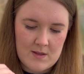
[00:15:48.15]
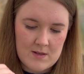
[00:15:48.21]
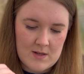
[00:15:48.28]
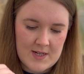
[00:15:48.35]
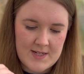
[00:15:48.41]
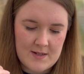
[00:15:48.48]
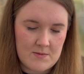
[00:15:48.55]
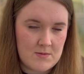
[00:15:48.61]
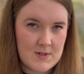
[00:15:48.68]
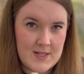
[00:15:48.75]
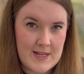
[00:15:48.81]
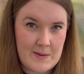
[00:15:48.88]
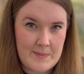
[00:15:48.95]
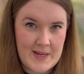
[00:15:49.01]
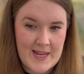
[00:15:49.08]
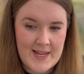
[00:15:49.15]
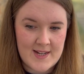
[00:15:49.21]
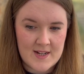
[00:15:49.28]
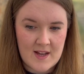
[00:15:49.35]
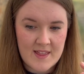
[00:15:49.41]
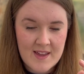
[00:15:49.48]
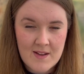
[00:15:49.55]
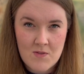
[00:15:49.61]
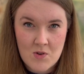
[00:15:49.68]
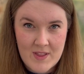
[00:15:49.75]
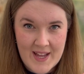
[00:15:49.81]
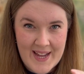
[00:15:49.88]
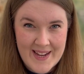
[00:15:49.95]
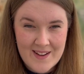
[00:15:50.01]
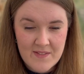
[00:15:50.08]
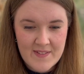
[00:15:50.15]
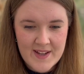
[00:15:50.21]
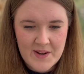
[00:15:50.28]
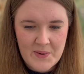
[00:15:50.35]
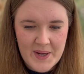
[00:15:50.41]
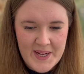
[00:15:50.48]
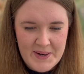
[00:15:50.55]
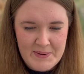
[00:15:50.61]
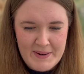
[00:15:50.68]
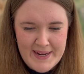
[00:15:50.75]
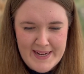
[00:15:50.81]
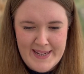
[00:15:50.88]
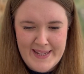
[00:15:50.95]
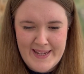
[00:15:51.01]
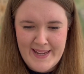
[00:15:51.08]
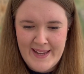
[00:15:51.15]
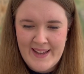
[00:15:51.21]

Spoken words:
I don't want to sound big-headed, I think I've got the hang of it quite quickly.